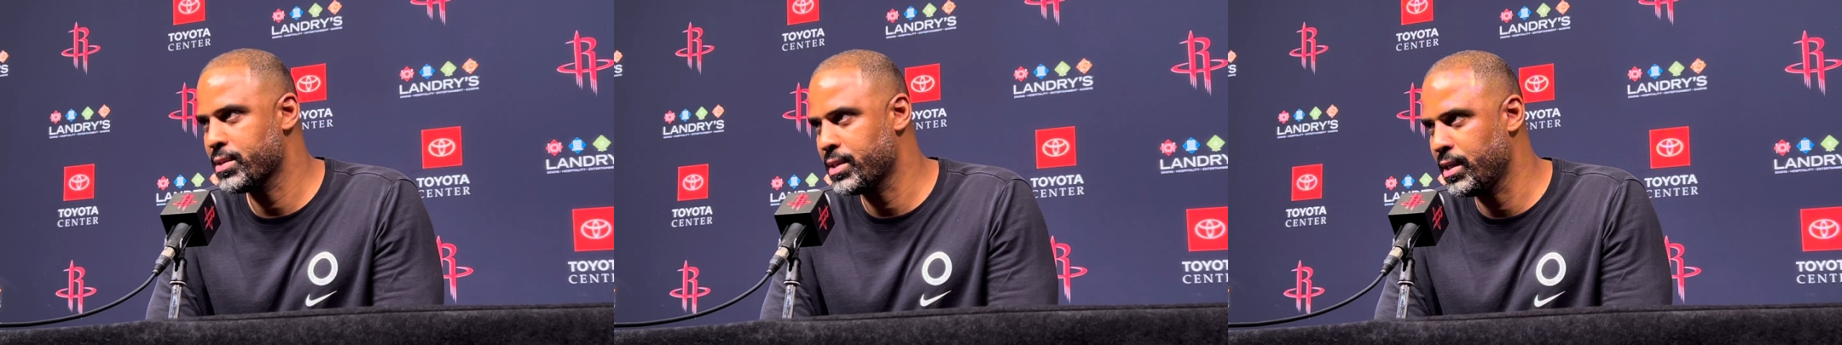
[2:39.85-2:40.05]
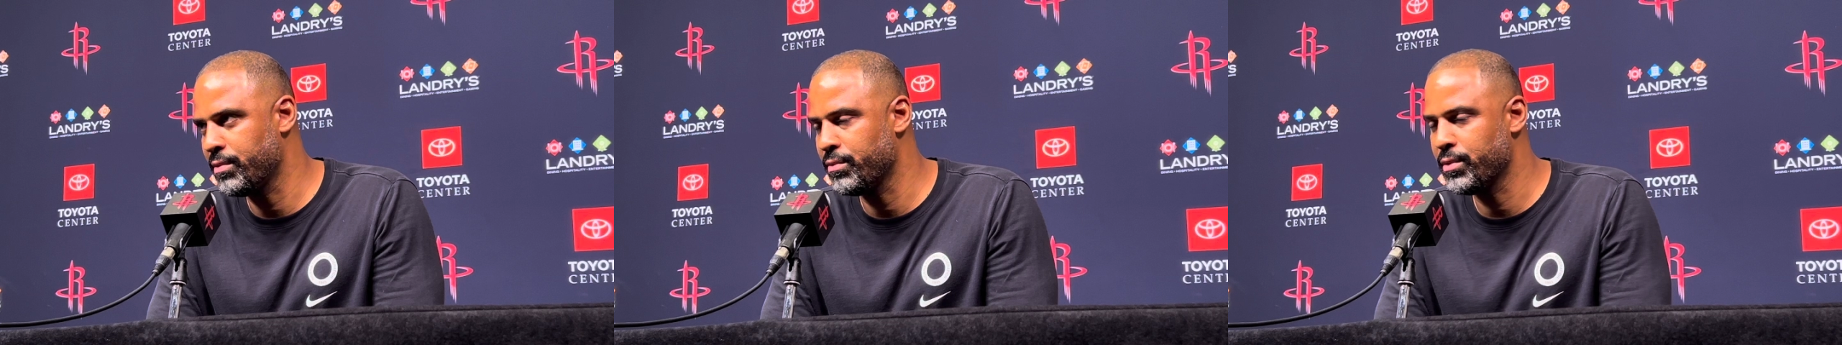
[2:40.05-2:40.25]

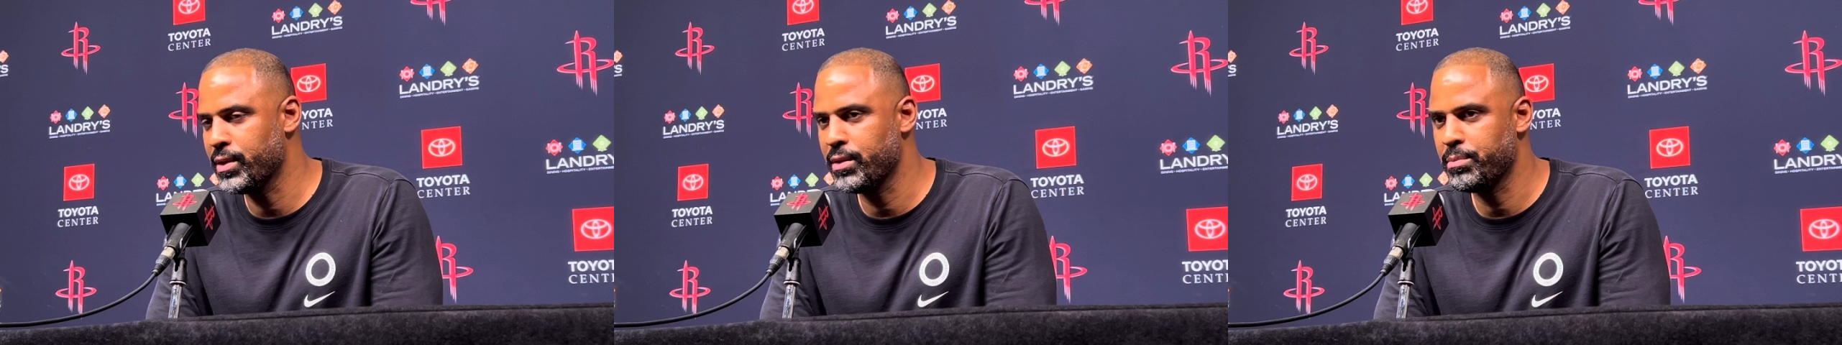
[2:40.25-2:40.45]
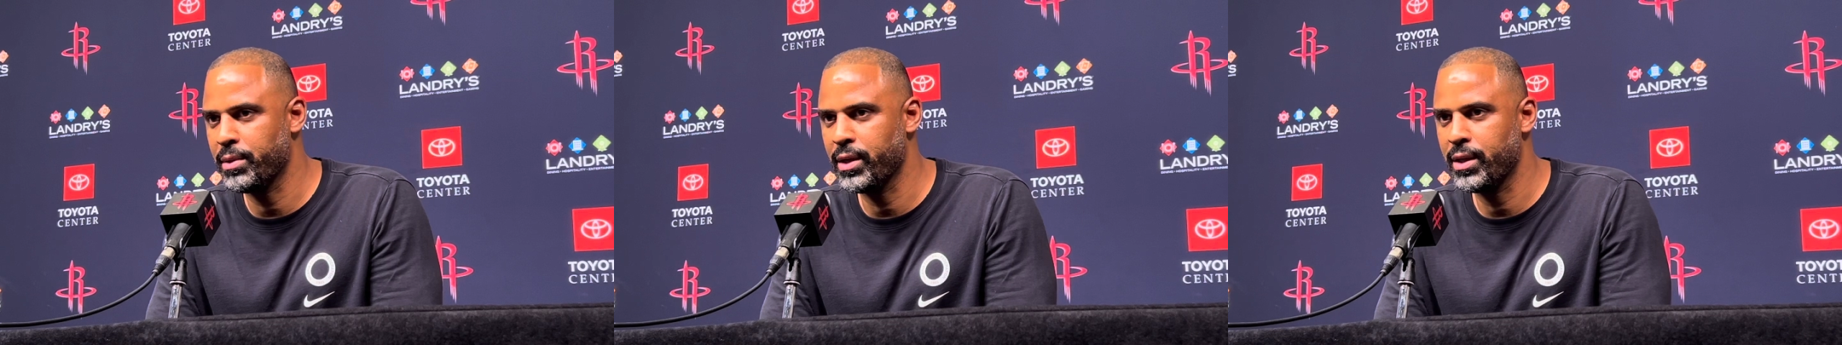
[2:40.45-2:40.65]
Steven, when he
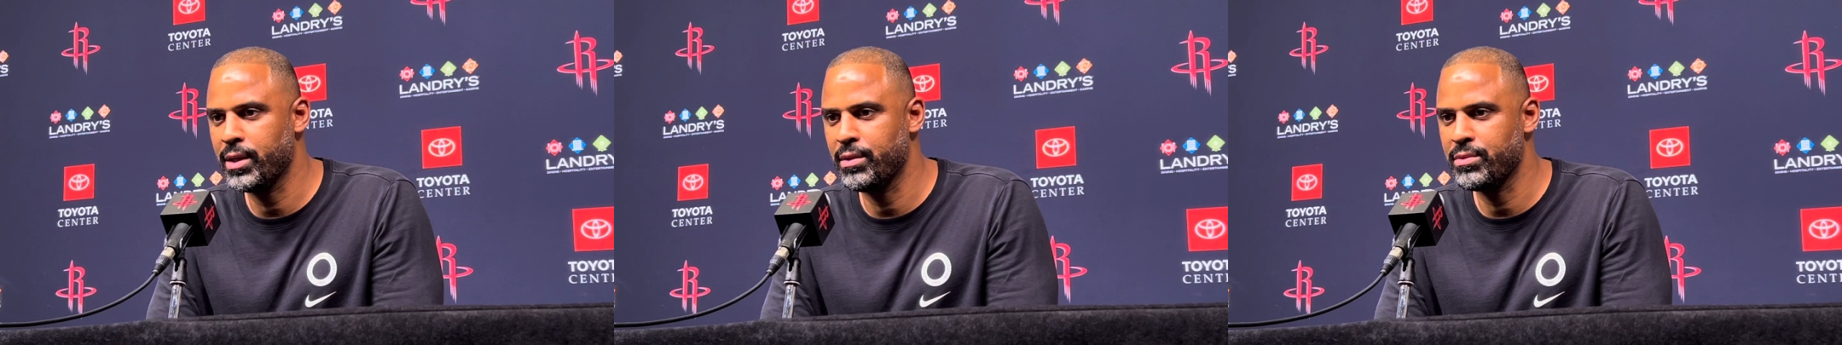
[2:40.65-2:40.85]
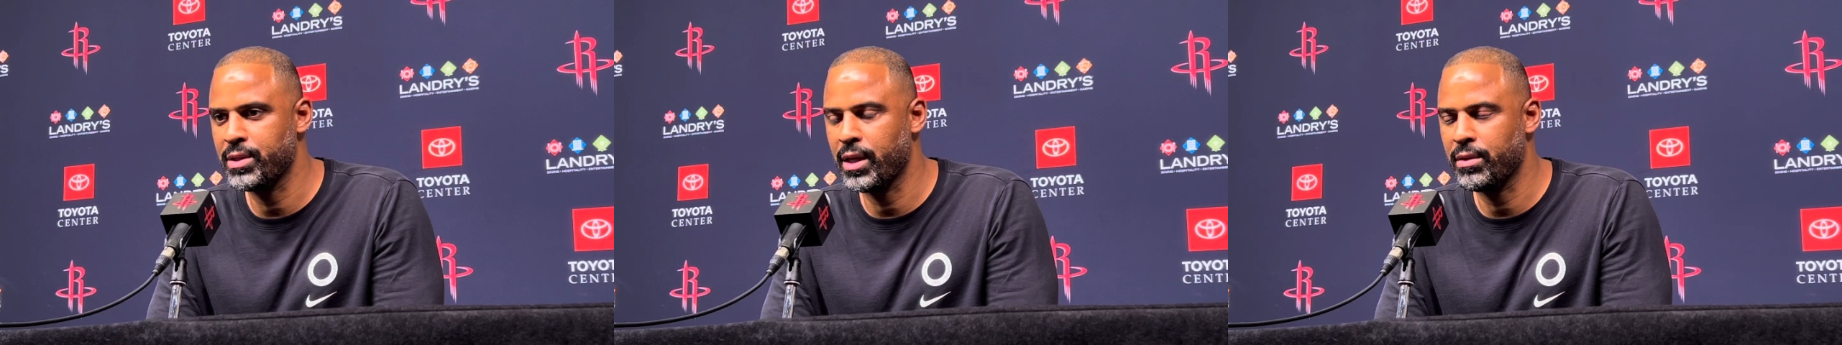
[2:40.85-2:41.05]
played, he
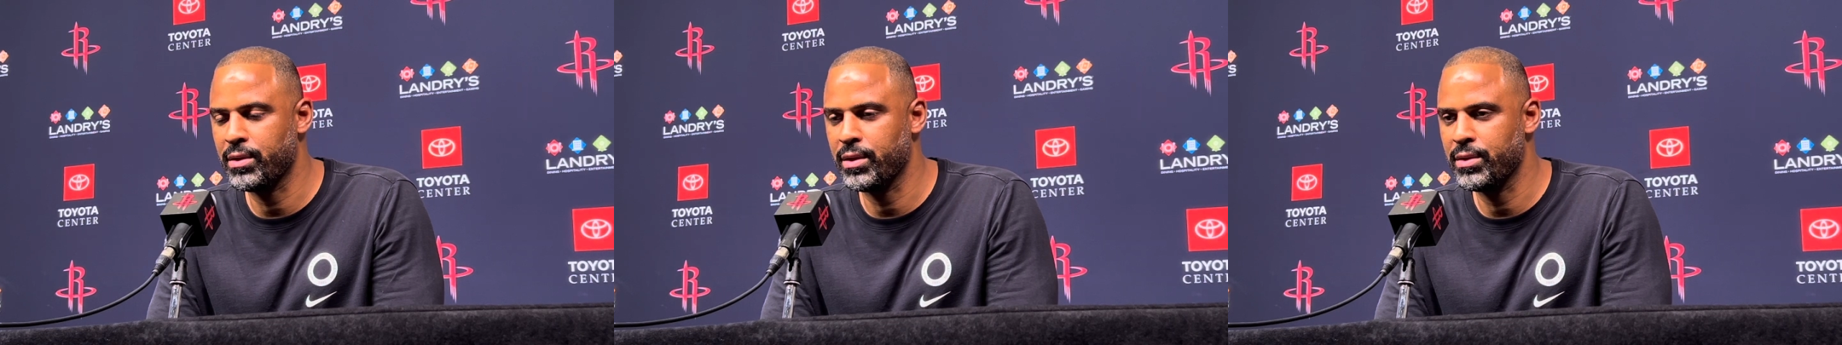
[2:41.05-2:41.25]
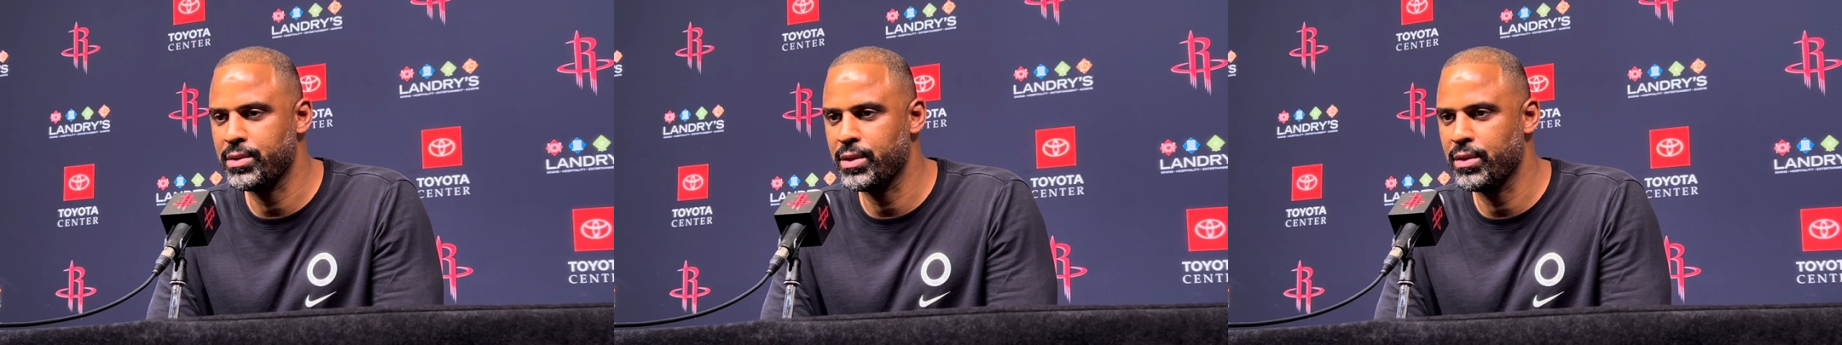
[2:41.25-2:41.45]
was out
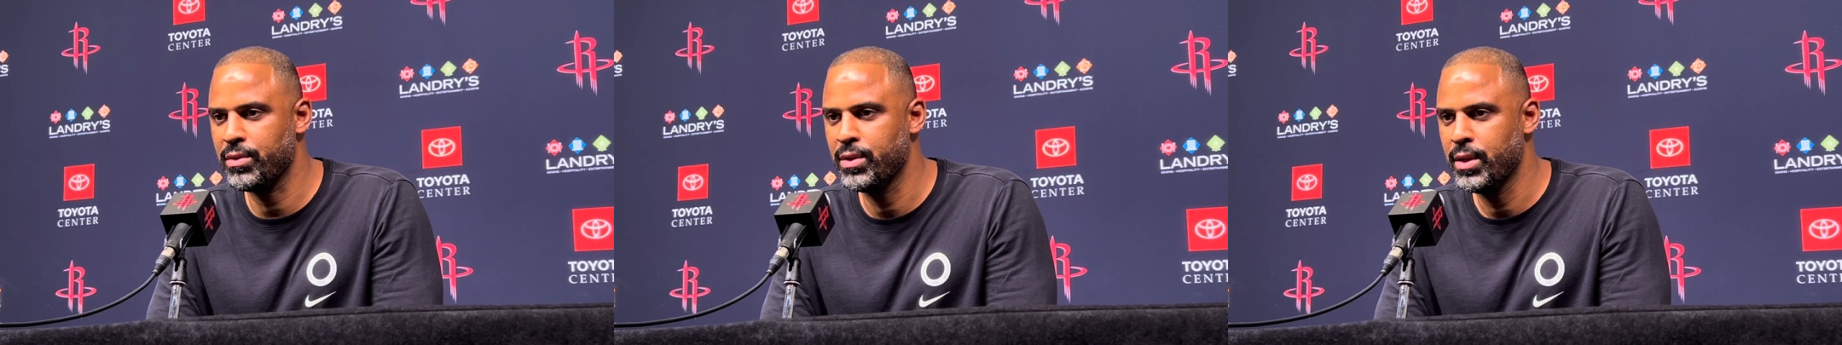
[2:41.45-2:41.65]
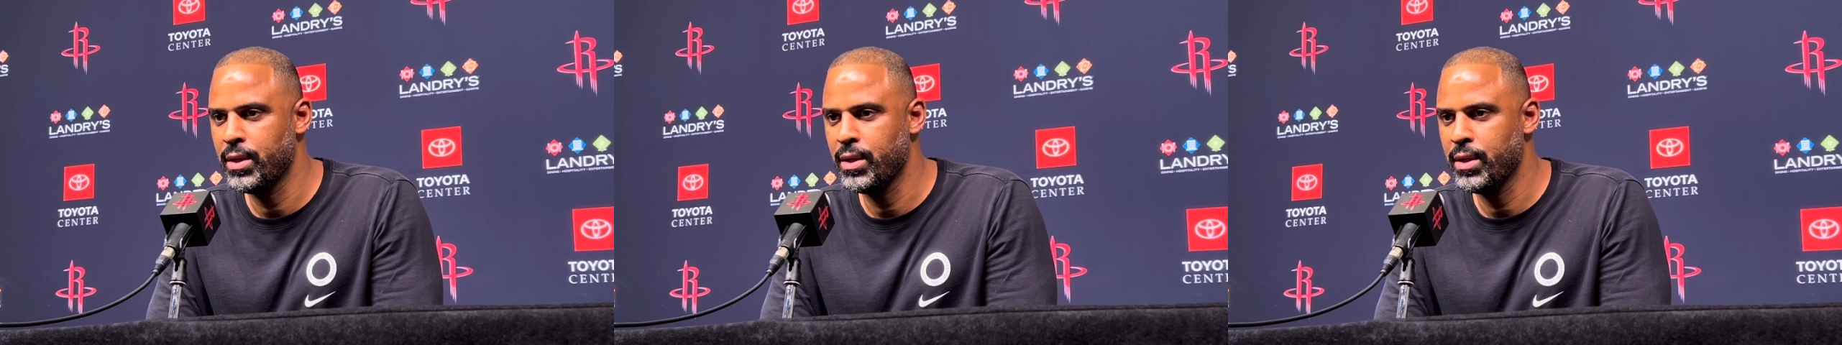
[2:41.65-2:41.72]
there. So